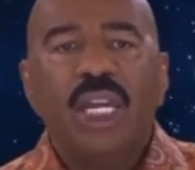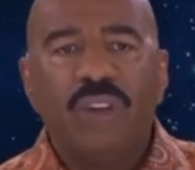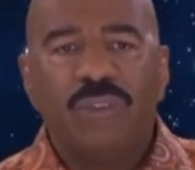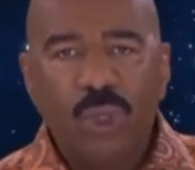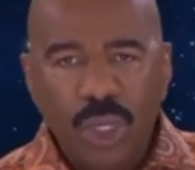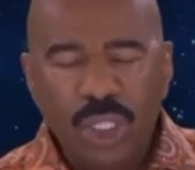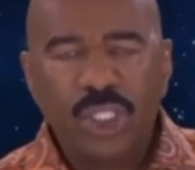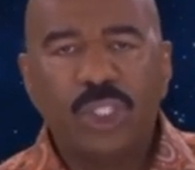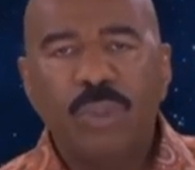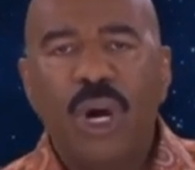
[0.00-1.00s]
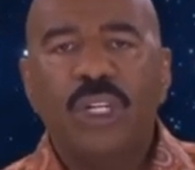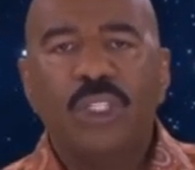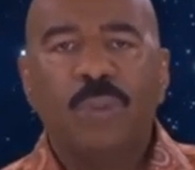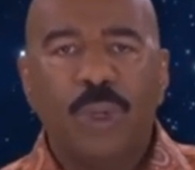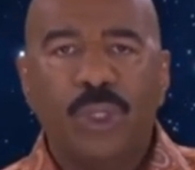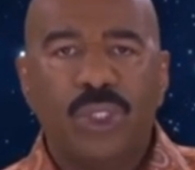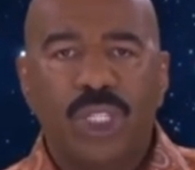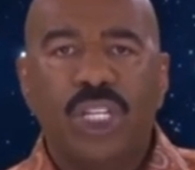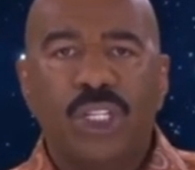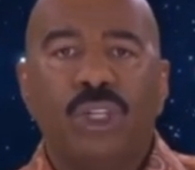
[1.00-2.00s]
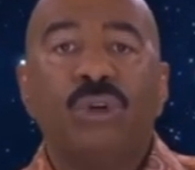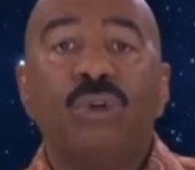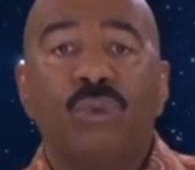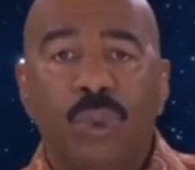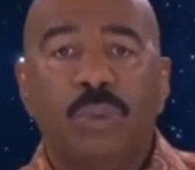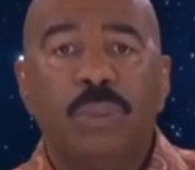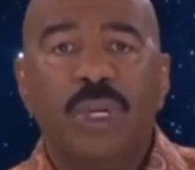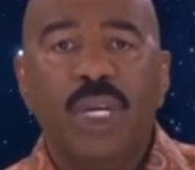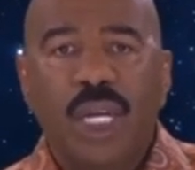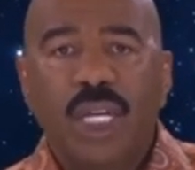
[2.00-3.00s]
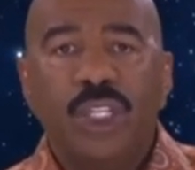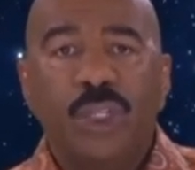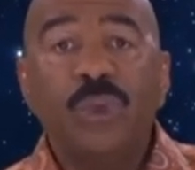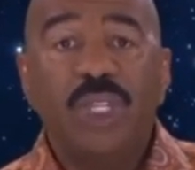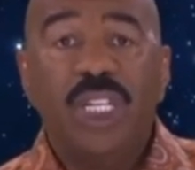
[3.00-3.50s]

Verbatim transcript: If you're the smartest person in your group, you